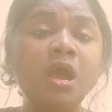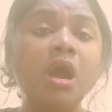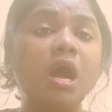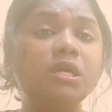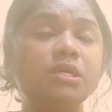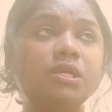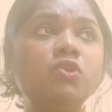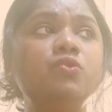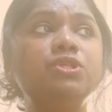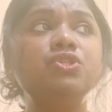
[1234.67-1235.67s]
uncle
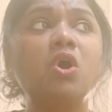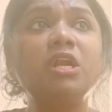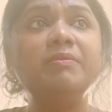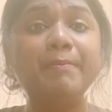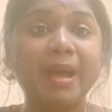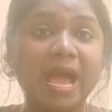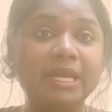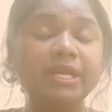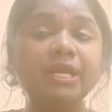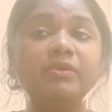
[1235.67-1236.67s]
who is not
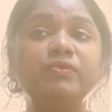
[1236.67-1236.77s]
married.